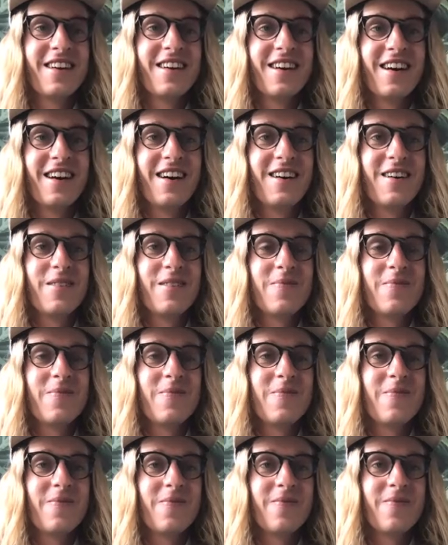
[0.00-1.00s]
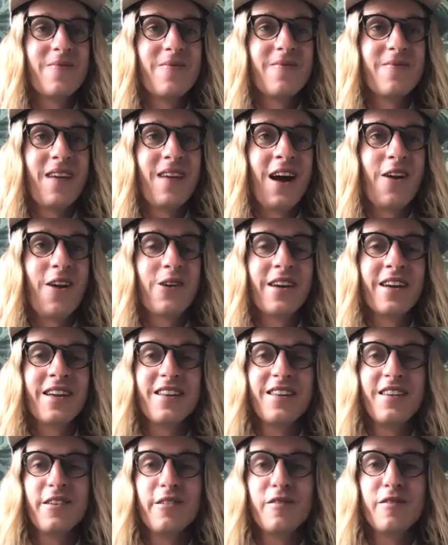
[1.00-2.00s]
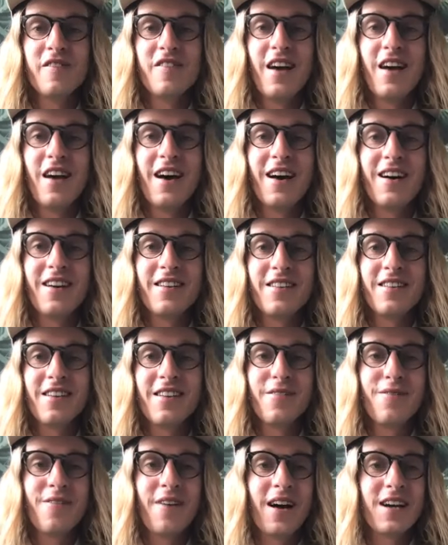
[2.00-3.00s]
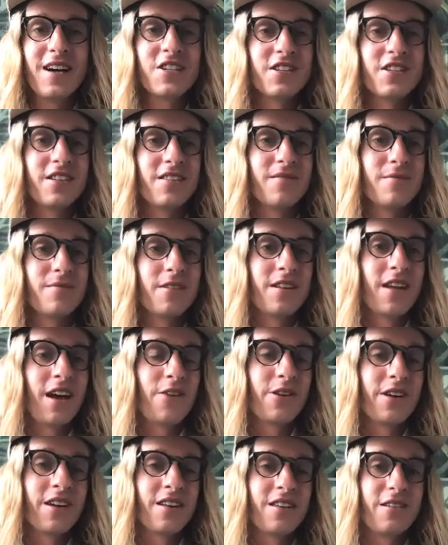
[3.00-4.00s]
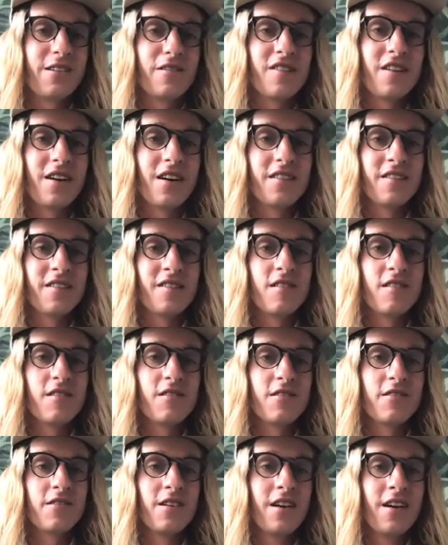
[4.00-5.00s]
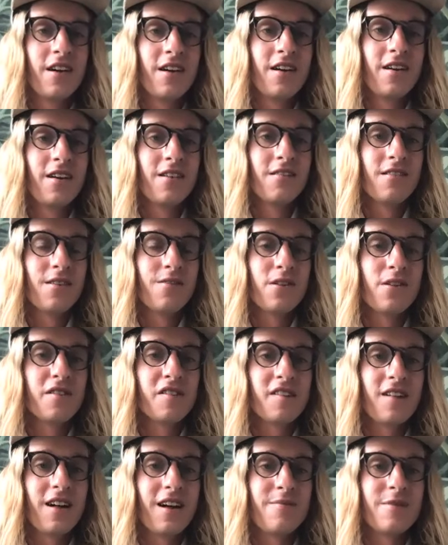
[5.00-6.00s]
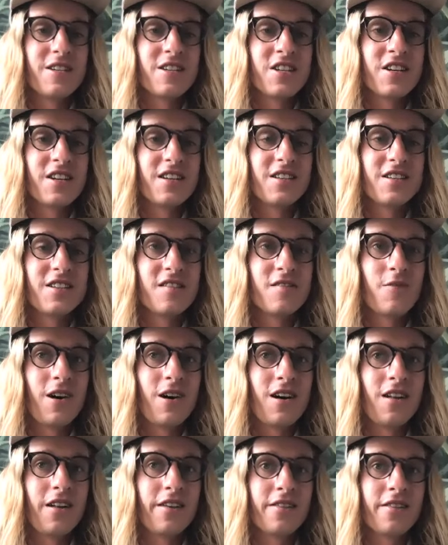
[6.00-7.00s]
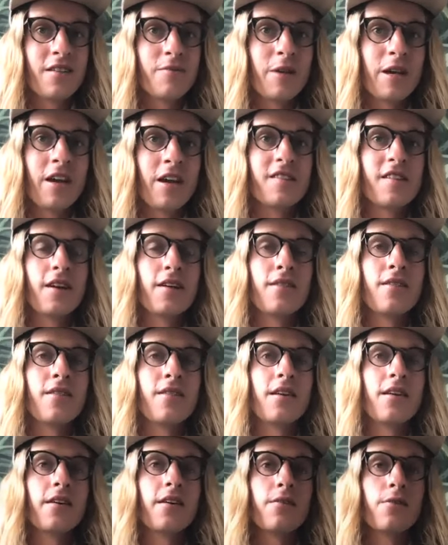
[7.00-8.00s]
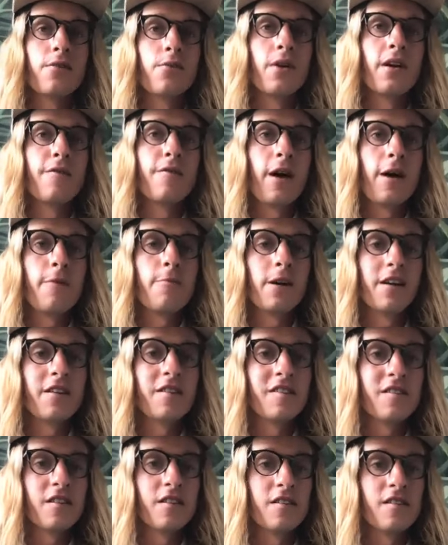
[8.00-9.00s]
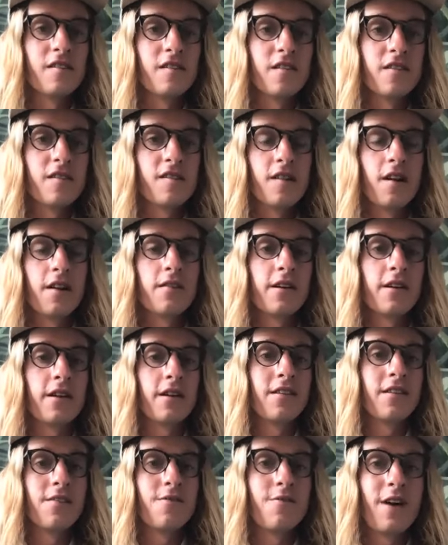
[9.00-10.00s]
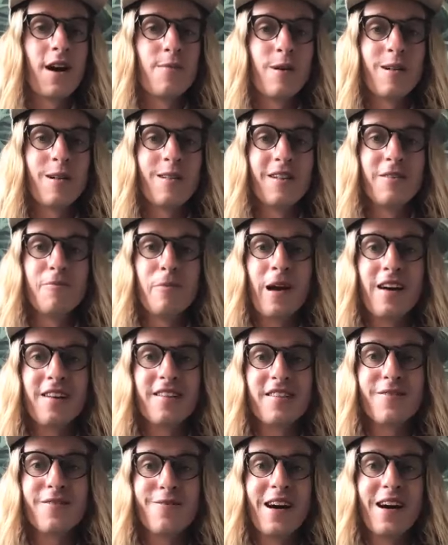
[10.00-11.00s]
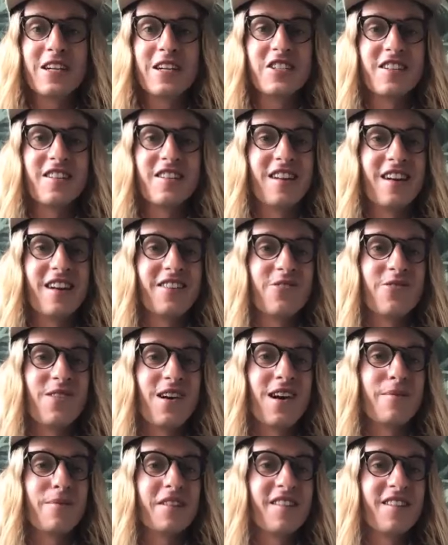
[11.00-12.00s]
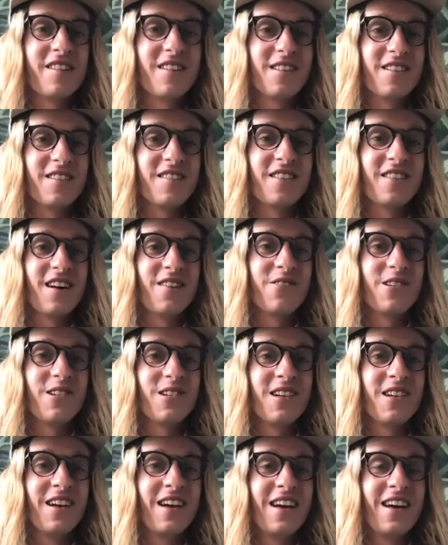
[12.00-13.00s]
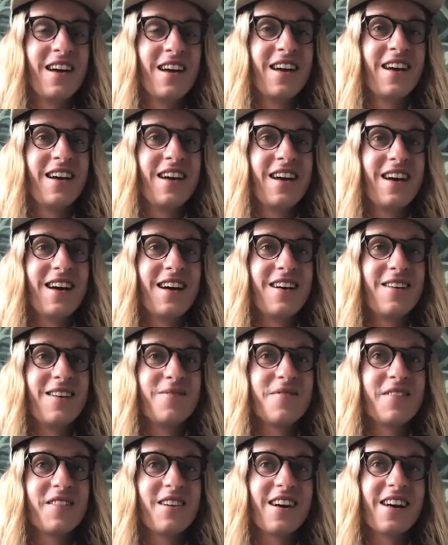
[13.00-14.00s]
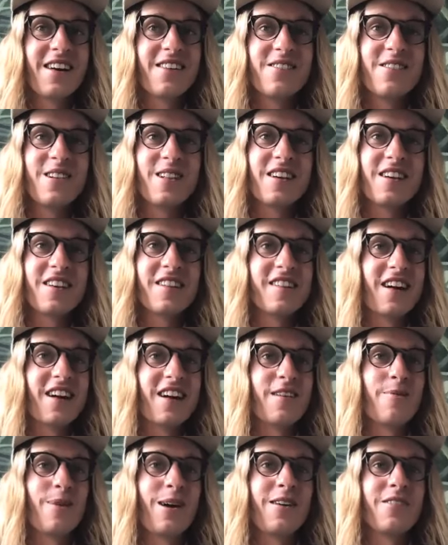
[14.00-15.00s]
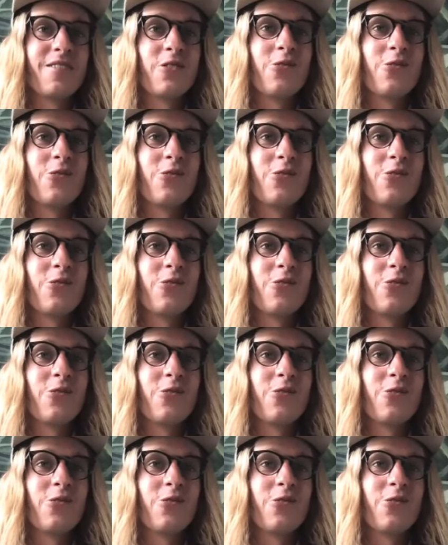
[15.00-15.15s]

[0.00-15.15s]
um, how we can use that in fashion and how we can use that to reverse climate change as well, because I think one of my biggest concerns as I look at the environmental impacts of fashion is at the raw materials level. Um, so I get really excited about the